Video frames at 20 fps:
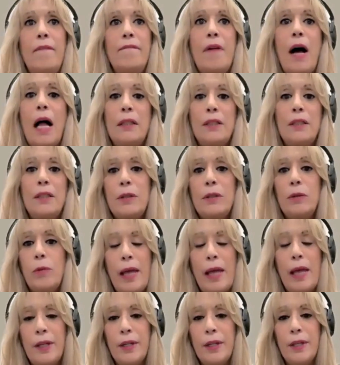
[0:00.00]
volatile
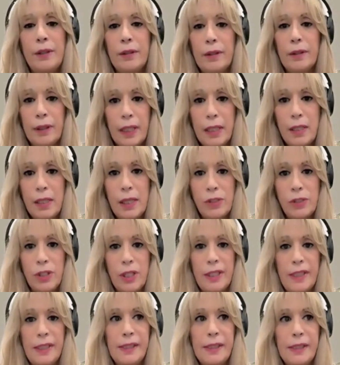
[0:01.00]
weather
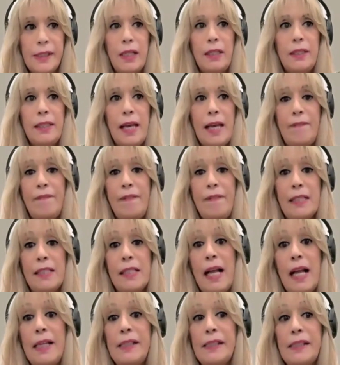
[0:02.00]
conditions that affect
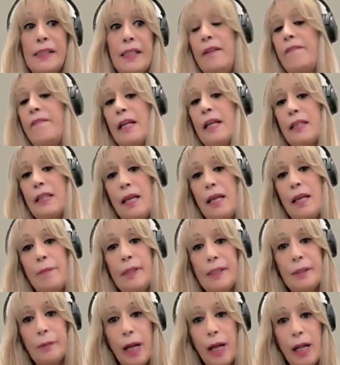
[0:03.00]
us can affect them
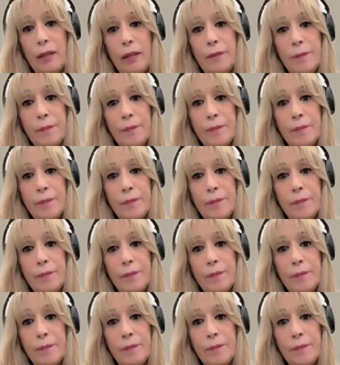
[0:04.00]
as well.